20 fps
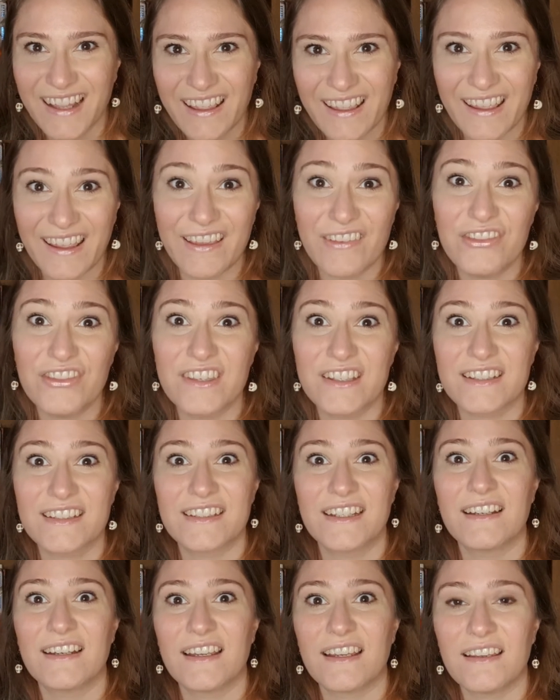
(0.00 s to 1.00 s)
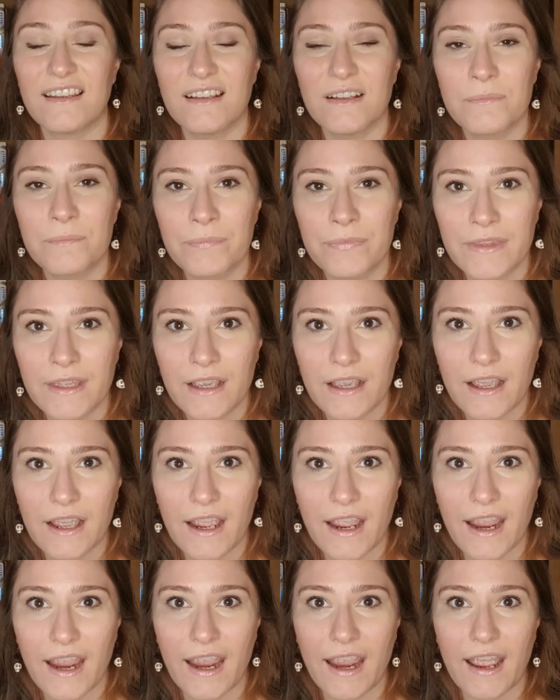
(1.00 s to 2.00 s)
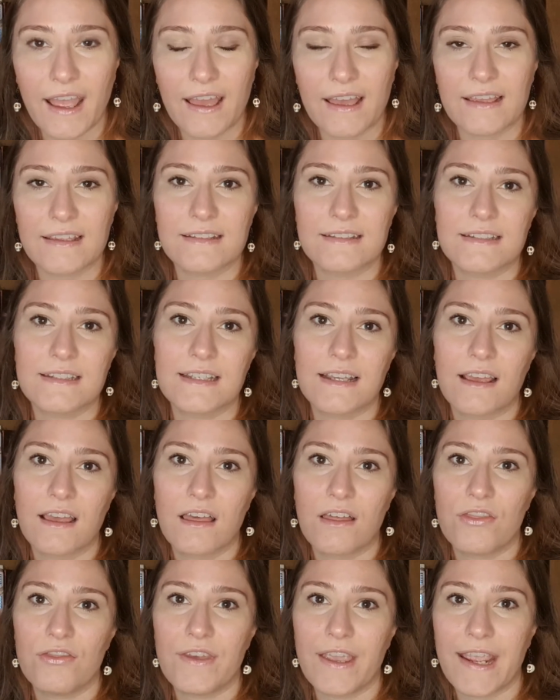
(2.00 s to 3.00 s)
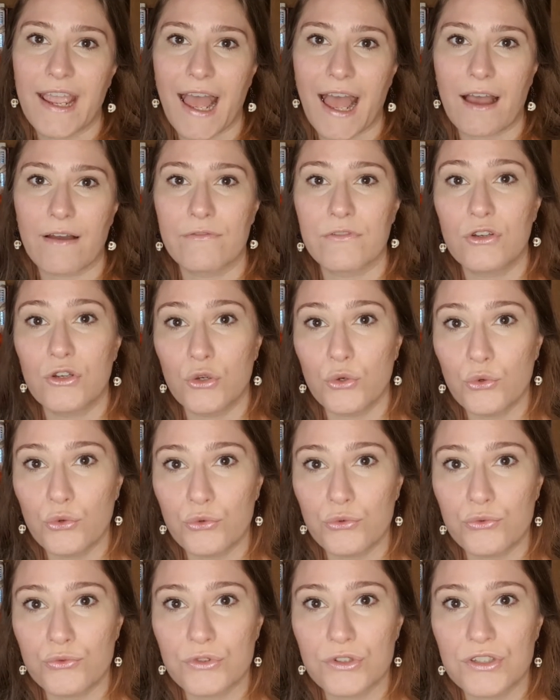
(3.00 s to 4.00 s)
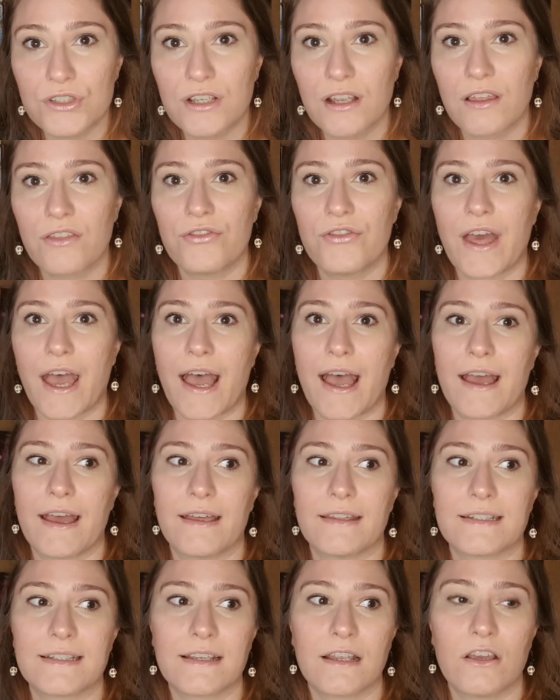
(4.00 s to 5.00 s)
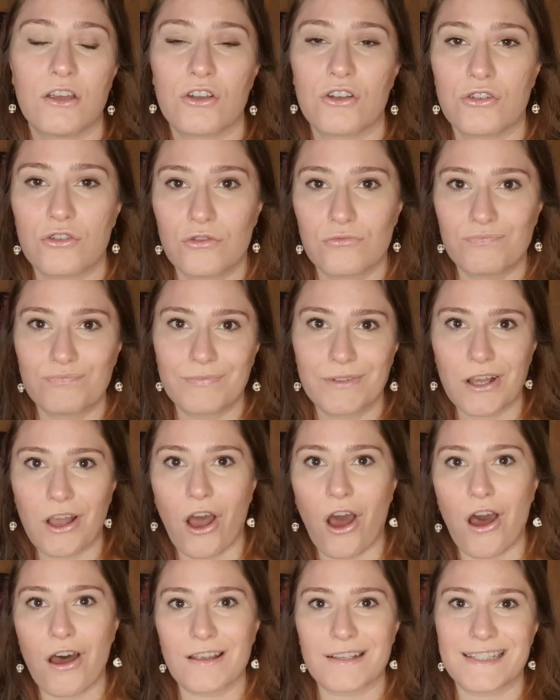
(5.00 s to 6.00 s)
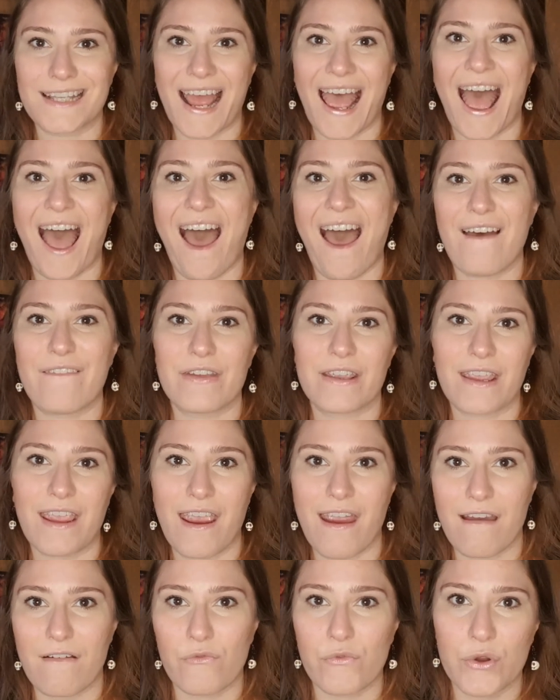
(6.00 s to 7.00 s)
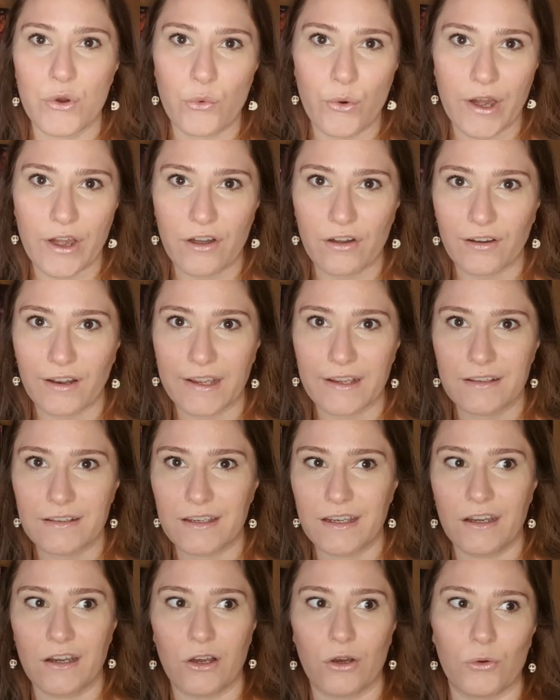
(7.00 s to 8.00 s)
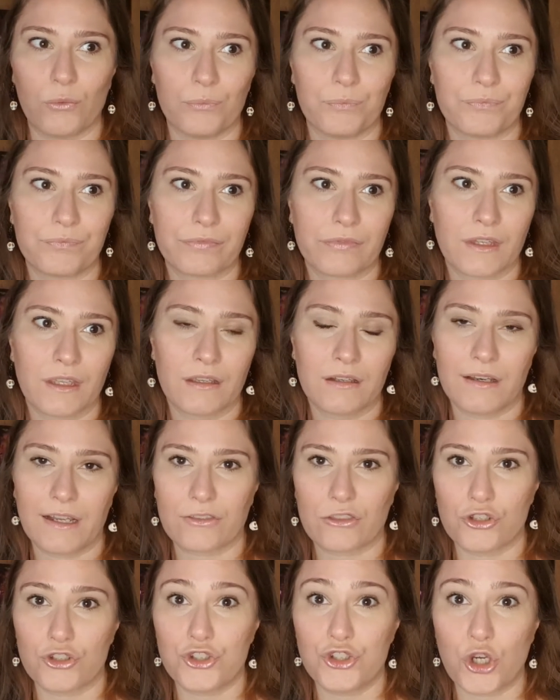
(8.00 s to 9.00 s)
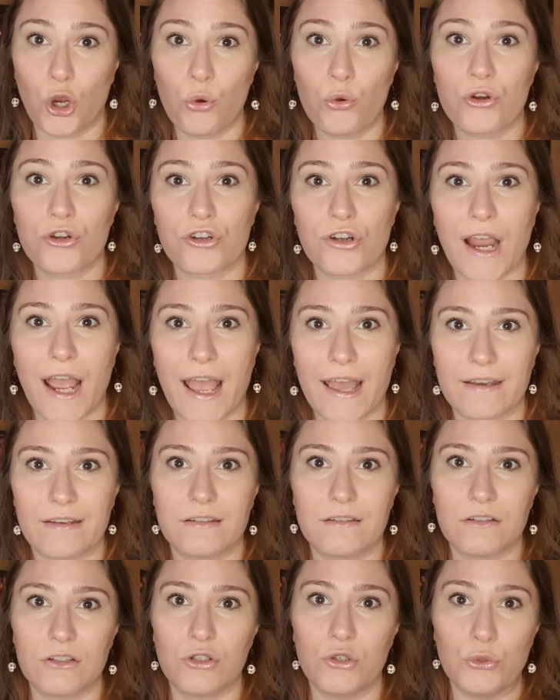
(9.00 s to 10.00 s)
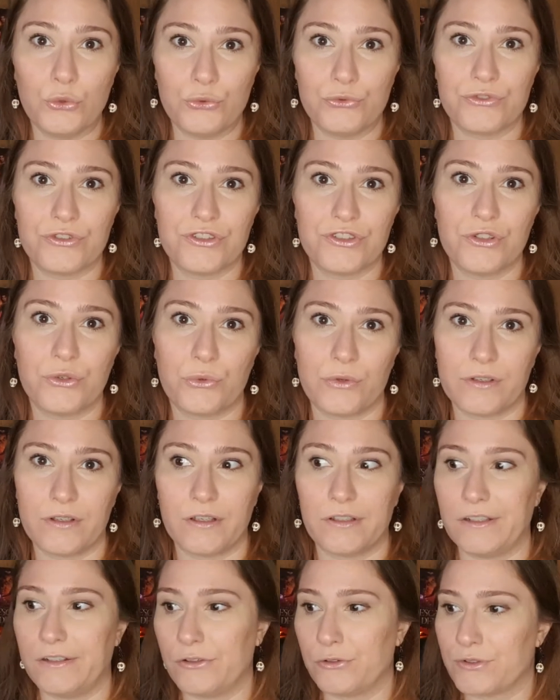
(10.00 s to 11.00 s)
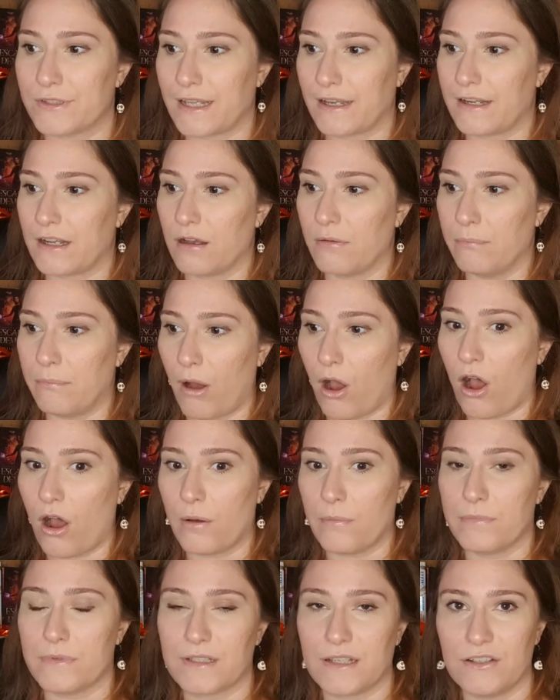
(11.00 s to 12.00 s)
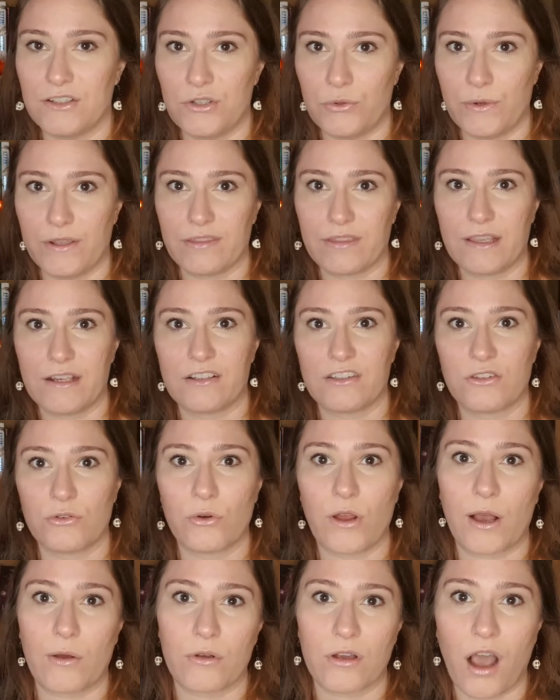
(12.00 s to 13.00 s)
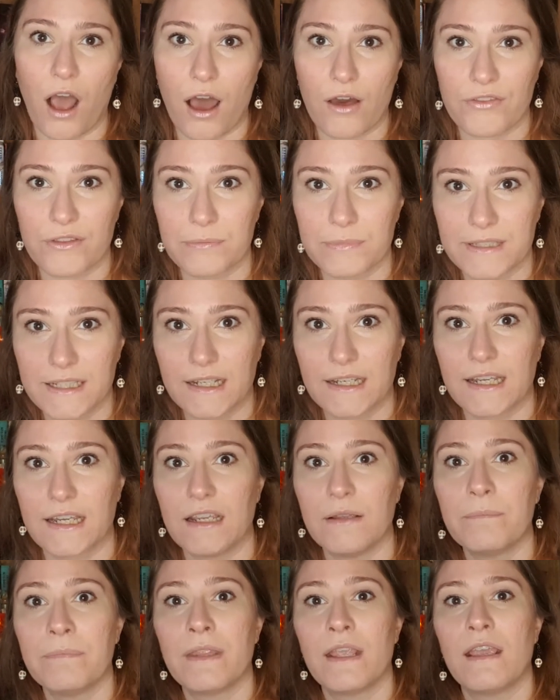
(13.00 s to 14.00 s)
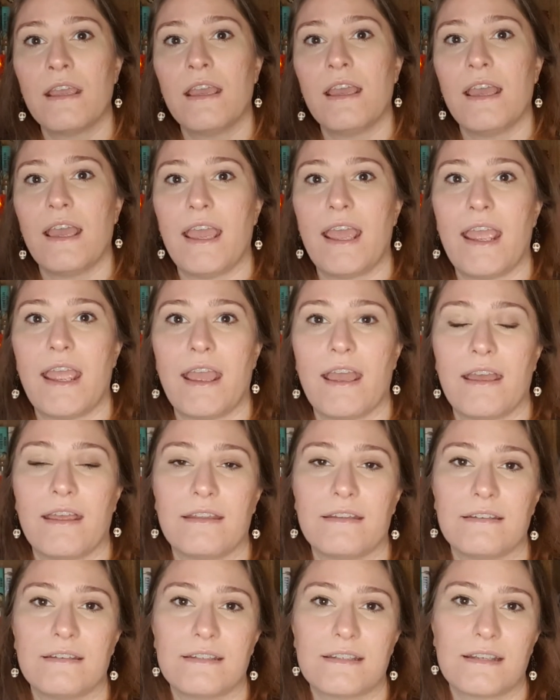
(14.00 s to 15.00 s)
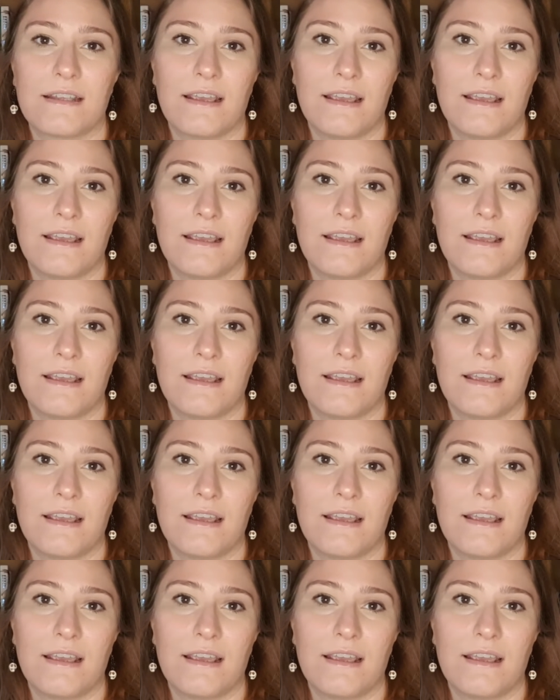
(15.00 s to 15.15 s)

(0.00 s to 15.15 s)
in the city, and they have goons that cause havoc everywhere, like, you know, like the Joker had goons doing, you know, setting up bombs and doing things throughout Gotham City, and